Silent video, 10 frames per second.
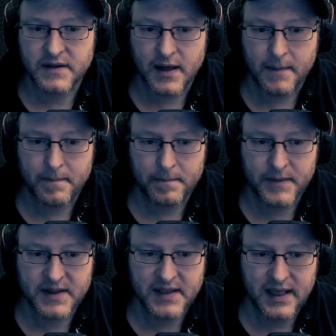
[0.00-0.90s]
um,
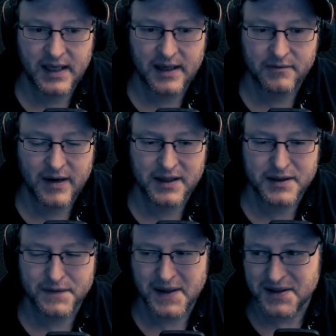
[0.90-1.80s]
this here,
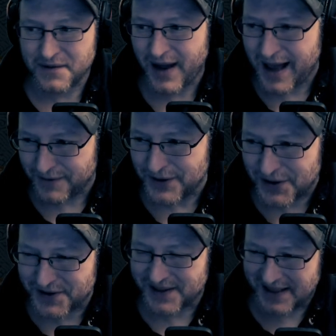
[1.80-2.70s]
Reckless Offensive, I have
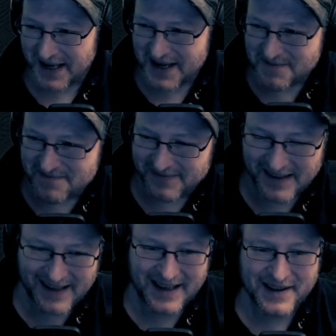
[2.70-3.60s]
lost a game
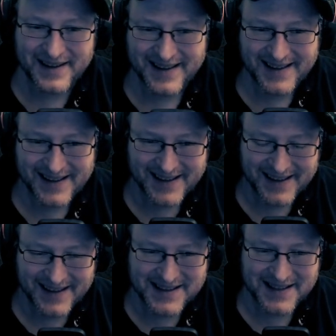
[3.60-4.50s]

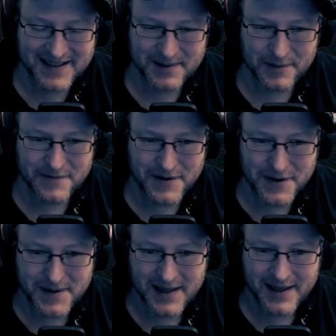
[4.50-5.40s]
to this before.